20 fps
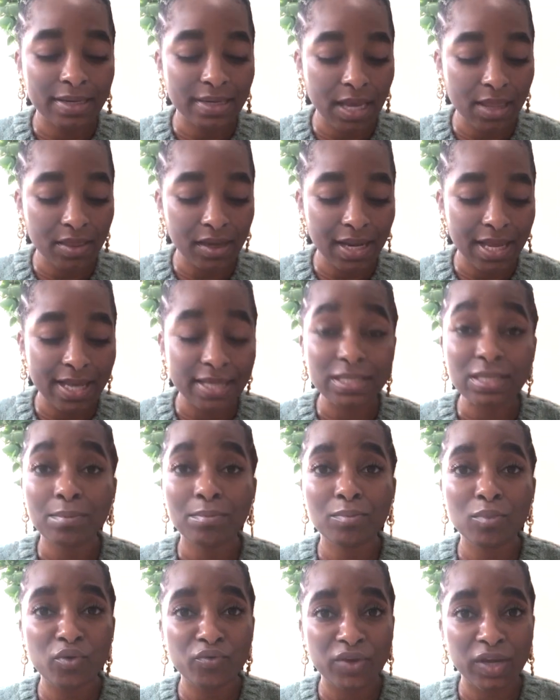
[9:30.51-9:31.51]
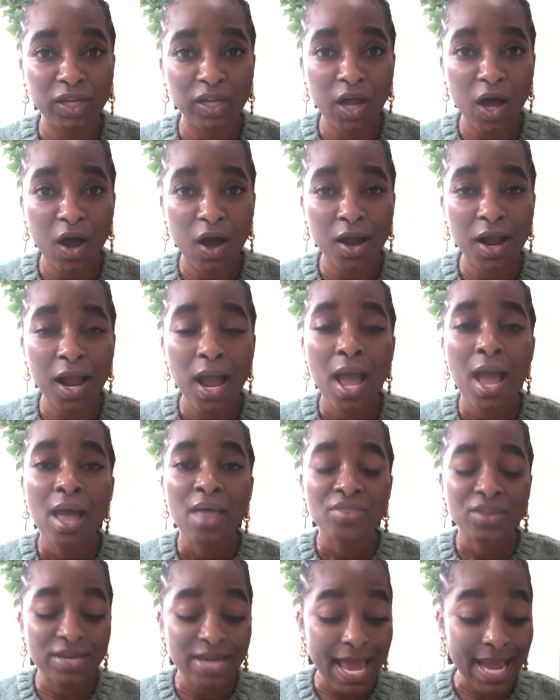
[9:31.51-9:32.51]
Nonetheless, moving along,
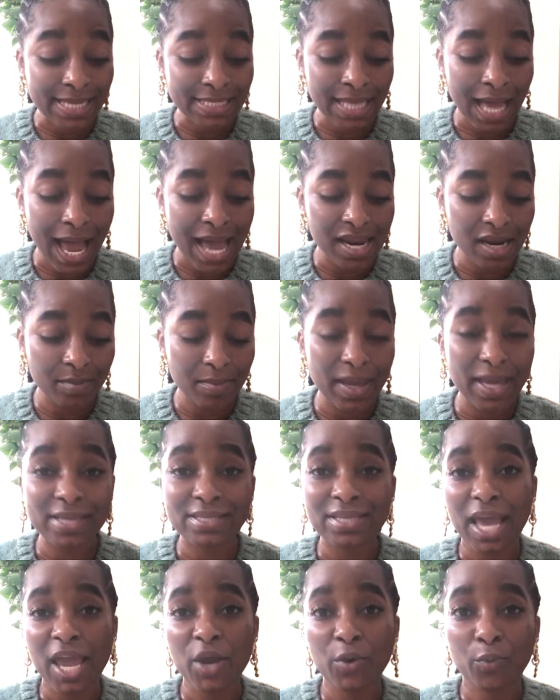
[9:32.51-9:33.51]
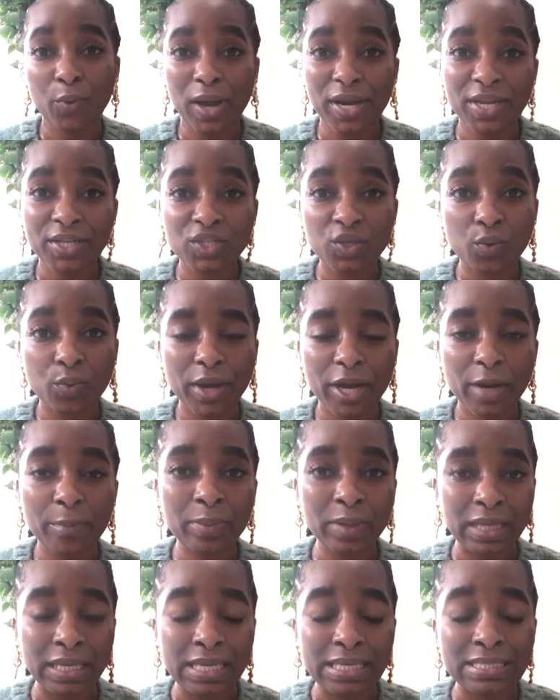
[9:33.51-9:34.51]
the next item is a ready-to-wear
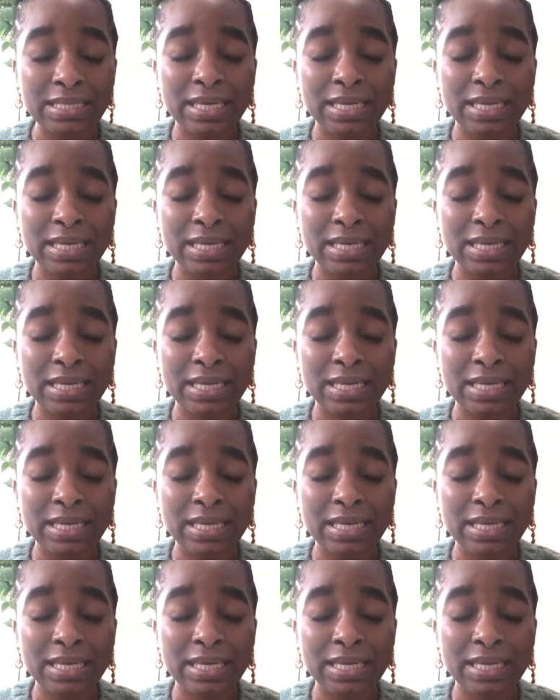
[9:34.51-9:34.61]
piece,